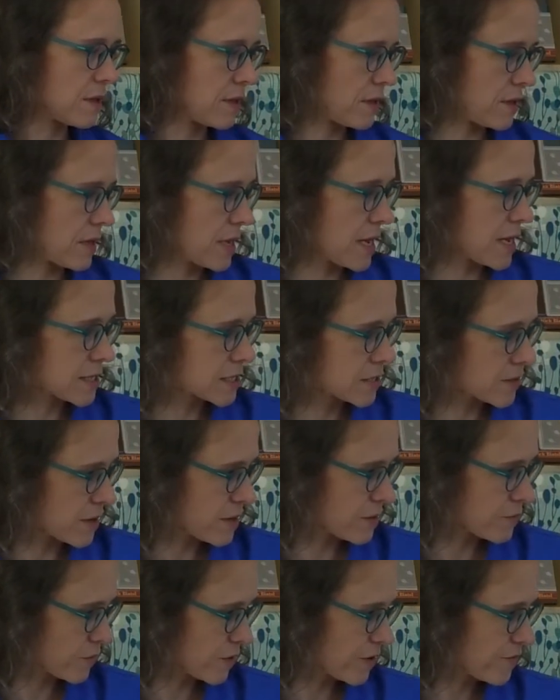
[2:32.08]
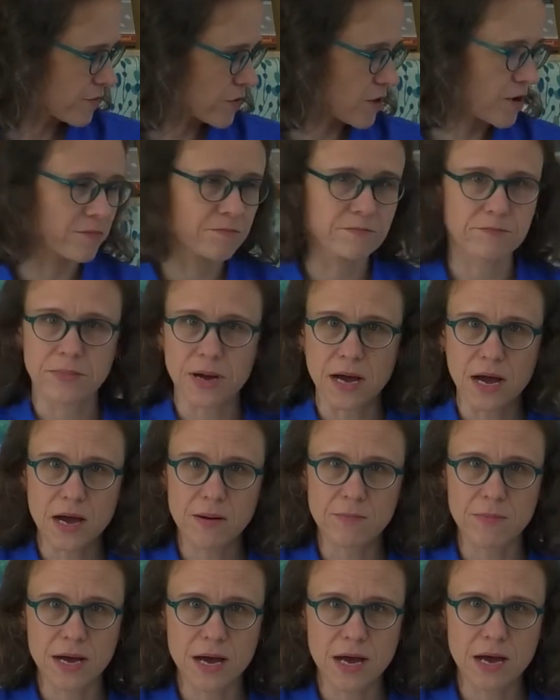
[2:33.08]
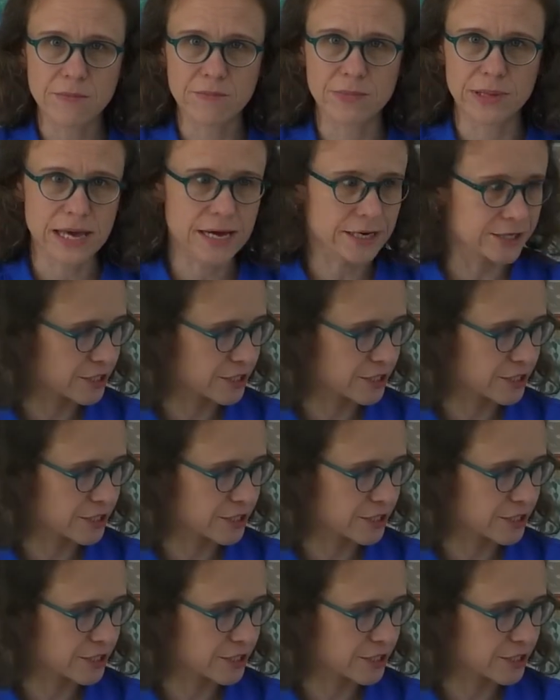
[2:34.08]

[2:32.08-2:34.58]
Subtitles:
Next one, we've got Baa Baa Black